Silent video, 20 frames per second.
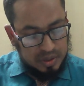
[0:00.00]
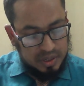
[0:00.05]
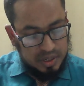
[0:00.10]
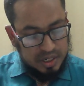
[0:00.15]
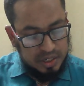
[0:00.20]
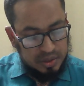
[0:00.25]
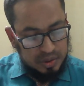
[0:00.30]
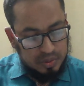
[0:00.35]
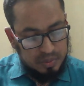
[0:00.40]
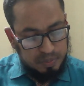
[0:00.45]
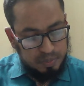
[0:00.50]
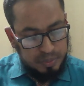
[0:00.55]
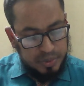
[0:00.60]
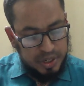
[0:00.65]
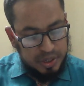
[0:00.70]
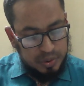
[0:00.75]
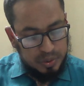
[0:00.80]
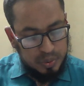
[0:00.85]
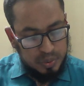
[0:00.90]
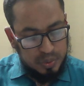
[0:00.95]
In
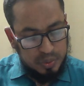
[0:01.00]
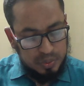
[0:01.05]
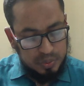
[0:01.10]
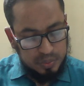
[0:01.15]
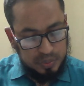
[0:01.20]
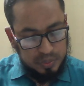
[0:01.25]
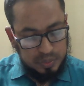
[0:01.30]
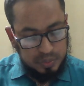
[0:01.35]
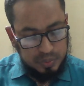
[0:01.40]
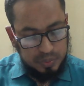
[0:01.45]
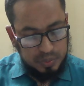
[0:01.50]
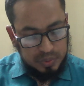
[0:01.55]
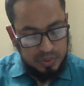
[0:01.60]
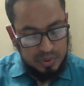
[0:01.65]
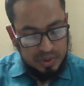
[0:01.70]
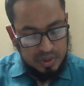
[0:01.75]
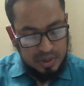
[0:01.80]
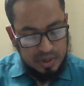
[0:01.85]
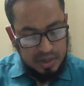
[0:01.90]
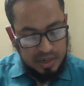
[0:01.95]
B2,
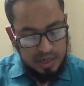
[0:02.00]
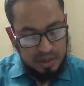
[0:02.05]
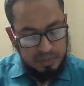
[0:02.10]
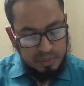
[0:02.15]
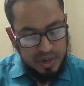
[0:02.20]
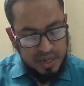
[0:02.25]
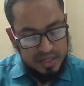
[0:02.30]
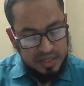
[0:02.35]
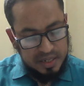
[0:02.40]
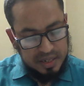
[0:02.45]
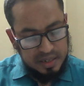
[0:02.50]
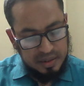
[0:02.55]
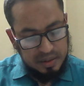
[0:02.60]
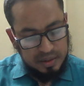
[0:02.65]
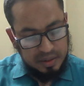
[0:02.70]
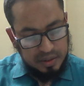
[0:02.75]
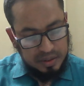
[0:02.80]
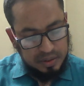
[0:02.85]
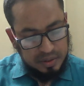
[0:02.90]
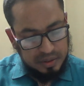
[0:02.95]
advising
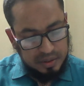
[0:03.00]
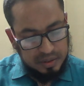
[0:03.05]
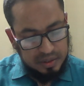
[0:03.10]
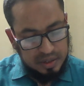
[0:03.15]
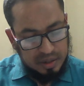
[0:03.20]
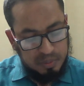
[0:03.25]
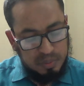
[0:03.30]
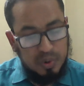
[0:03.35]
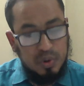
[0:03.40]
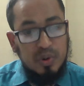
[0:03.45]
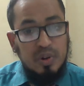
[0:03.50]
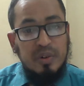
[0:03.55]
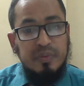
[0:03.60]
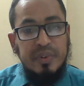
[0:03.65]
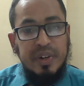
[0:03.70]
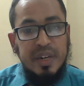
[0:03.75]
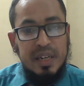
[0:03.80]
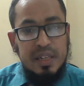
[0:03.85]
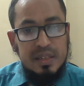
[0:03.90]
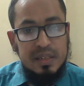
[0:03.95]
the board of
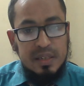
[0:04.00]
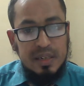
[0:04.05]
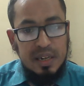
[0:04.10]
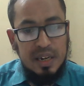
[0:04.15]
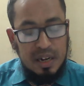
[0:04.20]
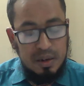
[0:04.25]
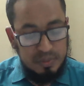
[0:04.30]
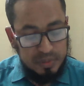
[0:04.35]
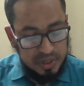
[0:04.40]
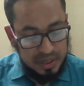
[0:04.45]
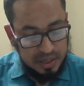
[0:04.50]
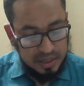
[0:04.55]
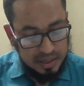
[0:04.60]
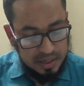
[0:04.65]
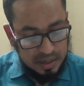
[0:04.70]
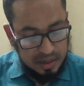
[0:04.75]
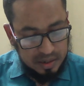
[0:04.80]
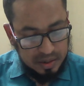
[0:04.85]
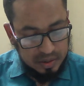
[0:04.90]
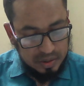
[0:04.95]
ALC Ahmad
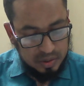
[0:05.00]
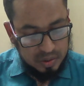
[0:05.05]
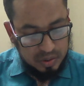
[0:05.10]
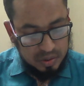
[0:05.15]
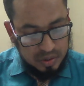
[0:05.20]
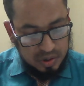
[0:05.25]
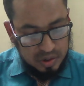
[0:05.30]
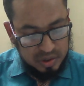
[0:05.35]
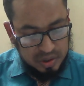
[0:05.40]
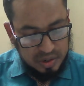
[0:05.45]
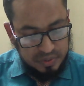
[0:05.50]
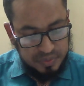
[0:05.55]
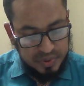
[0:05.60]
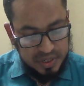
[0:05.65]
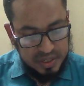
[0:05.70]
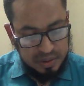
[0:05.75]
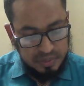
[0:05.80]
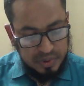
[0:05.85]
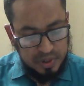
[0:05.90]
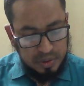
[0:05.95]
Leather on the
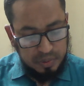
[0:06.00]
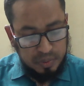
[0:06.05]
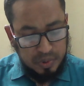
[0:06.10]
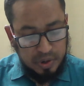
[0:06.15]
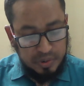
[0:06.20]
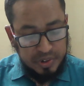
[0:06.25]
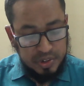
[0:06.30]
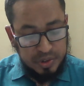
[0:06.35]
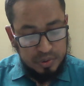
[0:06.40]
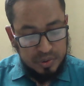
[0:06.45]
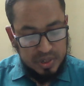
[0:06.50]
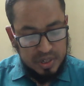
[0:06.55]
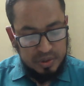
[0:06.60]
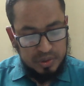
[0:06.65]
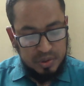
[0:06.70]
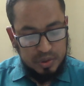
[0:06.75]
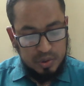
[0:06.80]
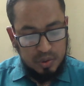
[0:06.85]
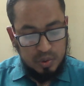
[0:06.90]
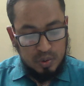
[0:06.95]
feasibility of using
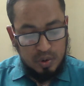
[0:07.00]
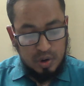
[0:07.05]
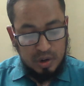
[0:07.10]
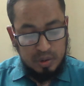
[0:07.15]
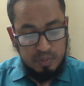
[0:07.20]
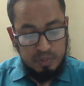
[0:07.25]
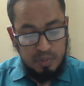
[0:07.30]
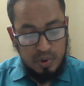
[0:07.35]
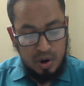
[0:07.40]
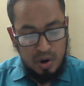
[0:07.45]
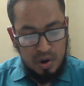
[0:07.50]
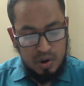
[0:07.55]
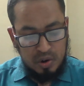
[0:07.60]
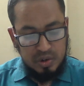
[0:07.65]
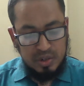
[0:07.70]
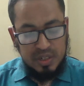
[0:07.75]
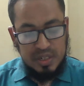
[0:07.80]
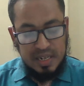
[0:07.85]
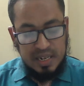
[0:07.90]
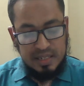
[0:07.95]
Shukok
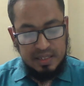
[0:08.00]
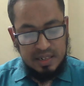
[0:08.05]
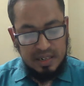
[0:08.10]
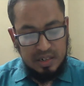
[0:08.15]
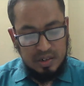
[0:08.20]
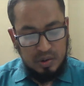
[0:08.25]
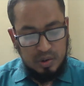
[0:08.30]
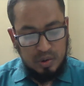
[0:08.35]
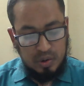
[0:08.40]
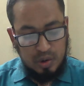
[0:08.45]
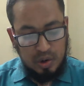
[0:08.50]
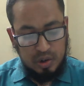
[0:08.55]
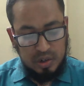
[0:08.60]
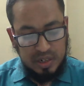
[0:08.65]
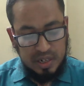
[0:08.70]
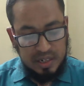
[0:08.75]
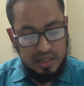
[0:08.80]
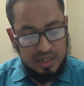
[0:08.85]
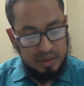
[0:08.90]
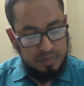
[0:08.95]
bonds as an
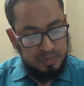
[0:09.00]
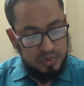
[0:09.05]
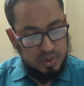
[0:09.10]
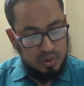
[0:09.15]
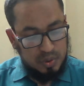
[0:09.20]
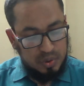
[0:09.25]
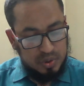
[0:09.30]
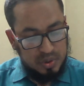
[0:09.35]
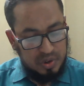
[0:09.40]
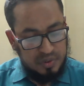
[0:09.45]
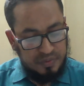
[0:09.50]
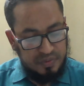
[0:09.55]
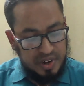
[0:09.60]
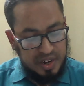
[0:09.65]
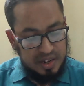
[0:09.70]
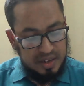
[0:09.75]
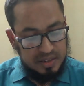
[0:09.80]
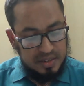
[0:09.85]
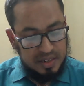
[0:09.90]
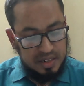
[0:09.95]
alternative source of
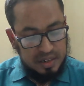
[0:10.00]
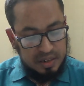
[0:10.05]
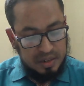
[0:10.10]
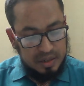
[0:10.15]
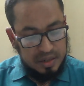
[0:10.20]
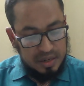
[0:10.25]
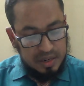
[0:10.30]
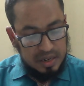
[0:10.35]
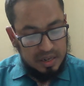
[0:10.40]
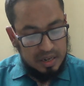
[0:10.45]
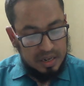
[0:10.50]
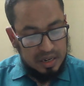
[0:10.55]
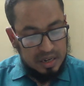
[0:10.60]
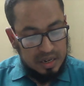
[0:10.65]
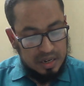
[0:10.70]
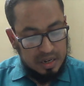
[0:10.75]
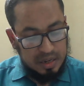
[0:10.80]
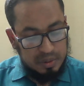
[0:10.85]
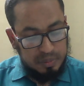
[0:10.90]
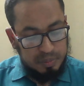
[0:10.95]
financing
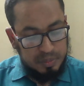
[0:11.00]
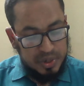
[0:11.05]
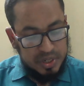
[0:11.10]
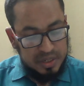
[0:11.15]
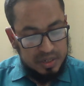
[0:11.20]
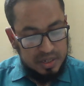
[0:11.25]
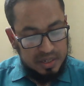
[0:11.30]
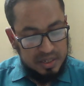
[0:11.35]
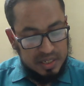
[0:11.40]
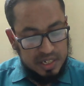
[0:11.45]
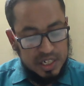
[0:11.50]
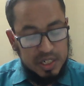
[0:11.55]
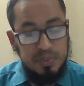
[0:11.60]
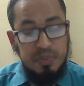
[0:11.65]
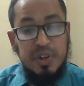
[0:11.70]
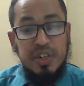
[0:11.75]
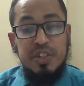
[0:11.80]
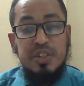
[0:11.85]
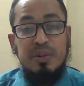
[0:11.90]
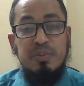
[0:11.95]
business
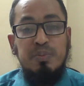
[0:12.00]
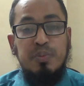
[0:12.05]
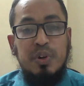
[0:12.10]
expansion